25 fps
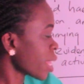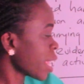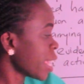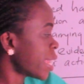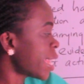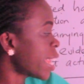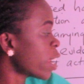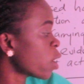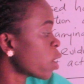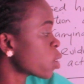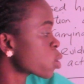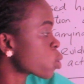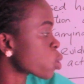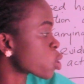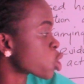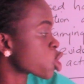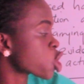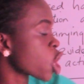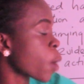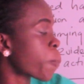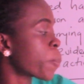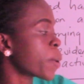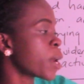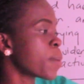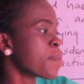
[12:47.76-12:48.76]
Then also
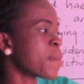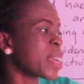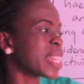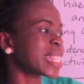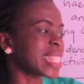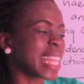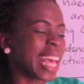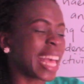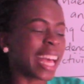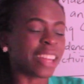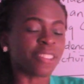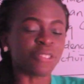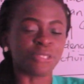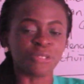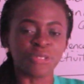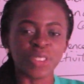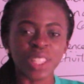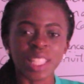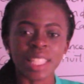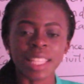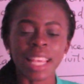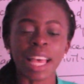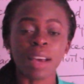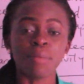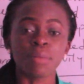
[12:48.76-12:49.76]
supplements and
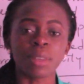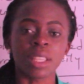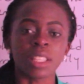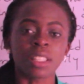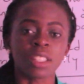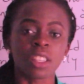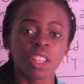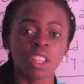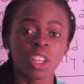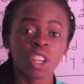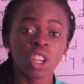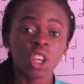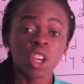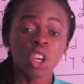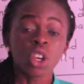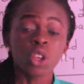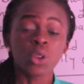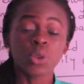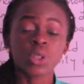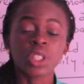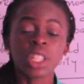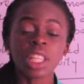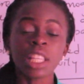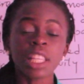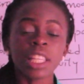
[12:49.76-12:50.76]
vitamins.
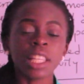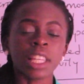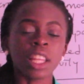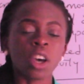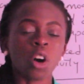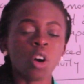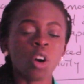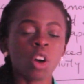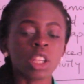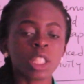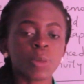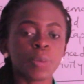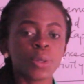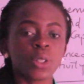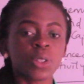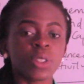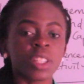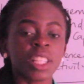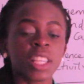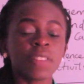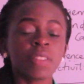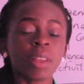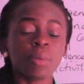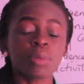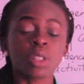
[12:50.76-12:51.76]
You see in the hospital, they
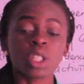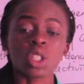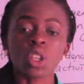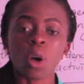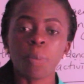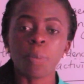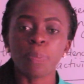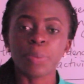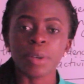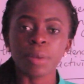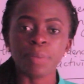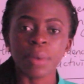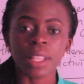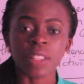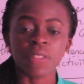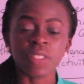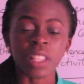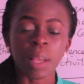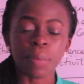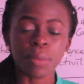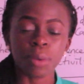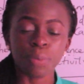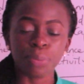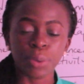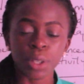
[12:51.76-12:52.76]
give them supplements,
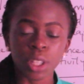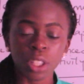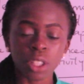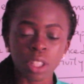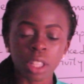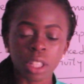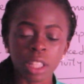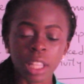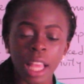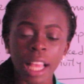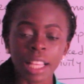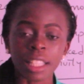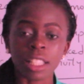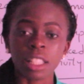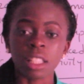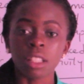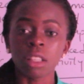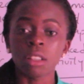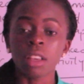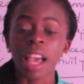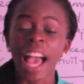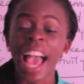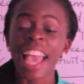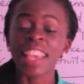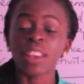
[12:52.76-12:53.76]
vitamin B, that's
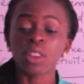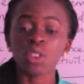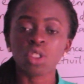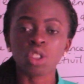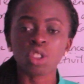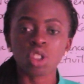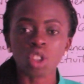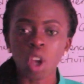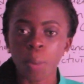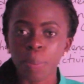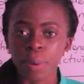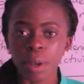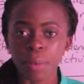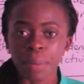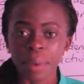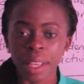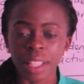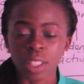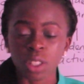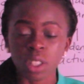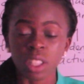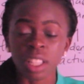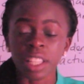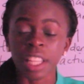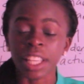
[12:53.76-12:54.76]
the iron
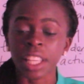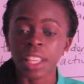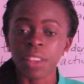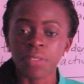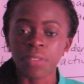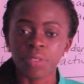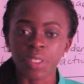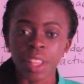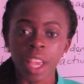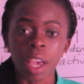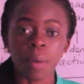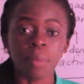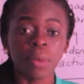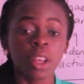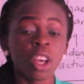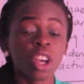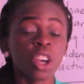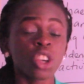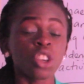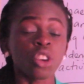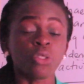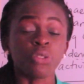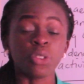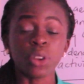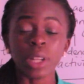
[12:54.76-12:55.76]
supplements. They give them
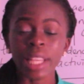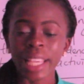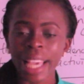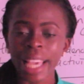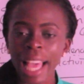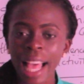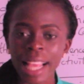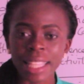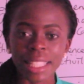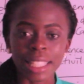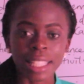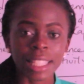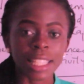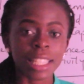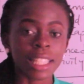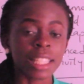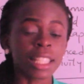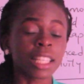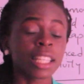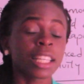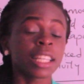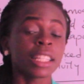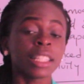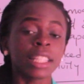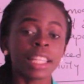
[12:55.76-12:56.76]
the folic acid,
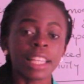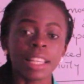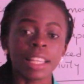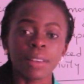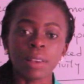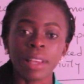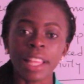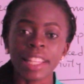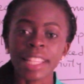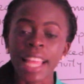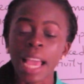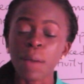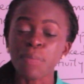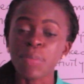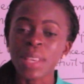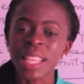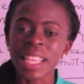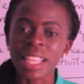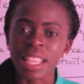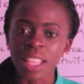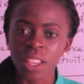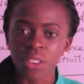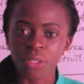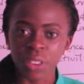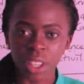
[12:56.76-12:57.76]
they are
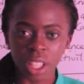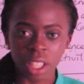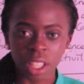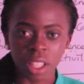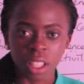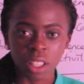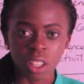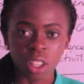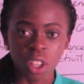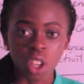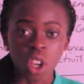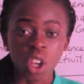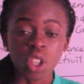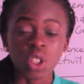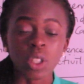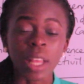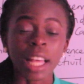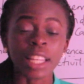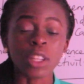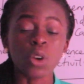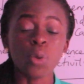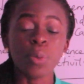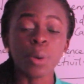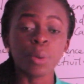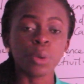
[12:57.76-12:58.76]
being given, so
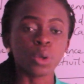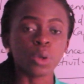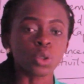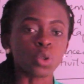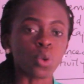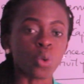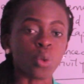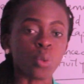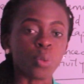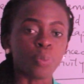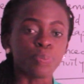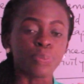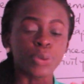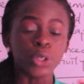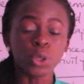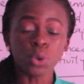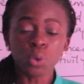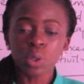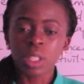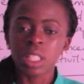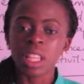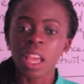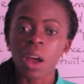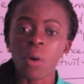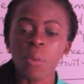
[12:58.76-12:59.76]
they will be able to
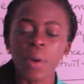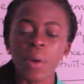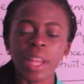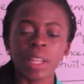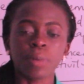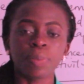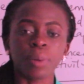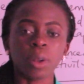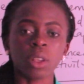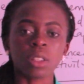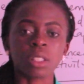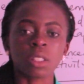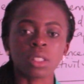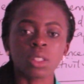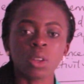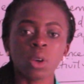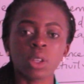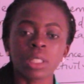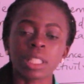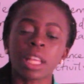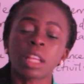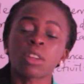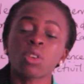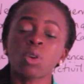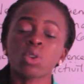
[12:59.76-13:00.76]
build their red blood
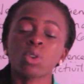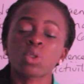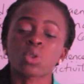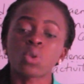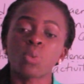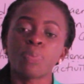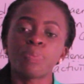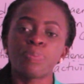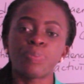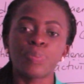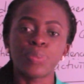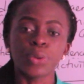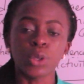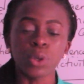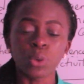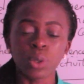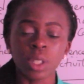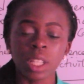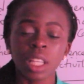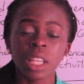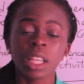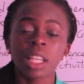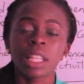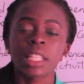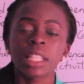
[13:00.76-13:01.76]
cells and also
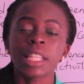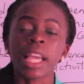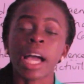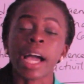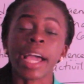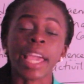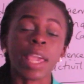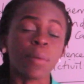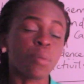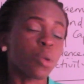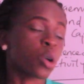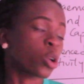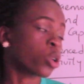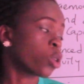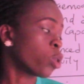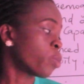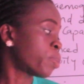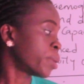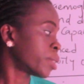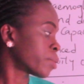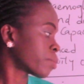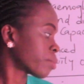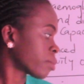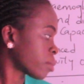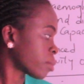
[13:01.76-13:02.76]
build their
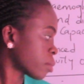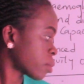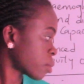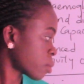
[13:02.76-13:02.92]
hemoglobin